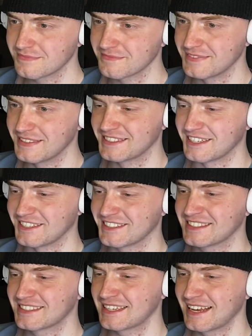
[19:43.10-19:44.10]
This is
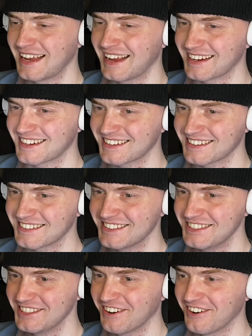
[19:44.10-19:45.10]
sick!
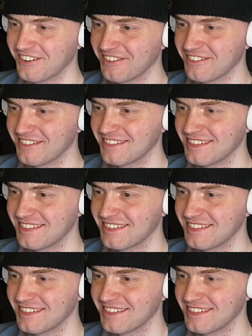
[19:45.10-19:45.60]
Yo!